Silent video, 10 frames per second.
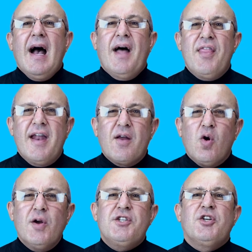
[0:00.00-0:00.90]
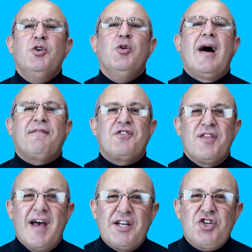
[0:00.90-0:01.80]
And then I'm going to, after
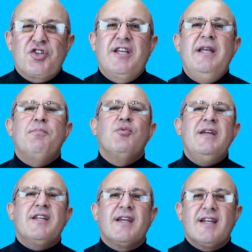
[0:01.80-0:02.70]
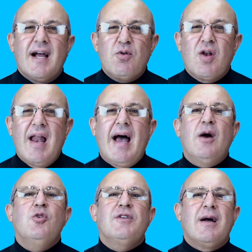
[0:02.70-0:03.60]
that, just keep reading it out
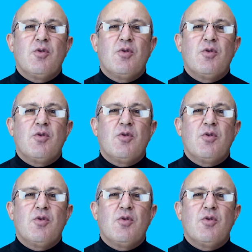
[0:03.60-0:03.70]
loud,